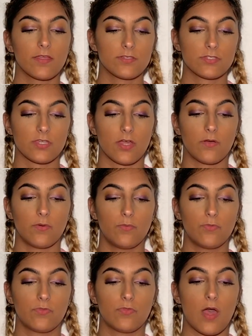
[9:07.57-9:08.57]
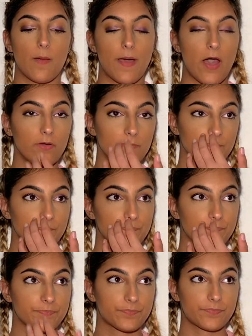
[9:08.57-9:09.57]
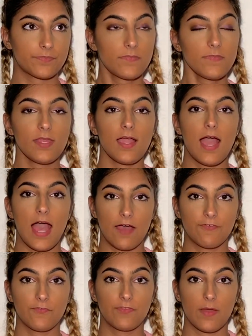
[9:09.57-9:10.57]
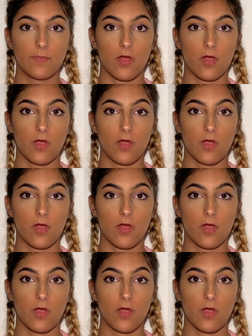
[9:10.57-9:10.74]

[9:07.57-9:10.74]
So about five of them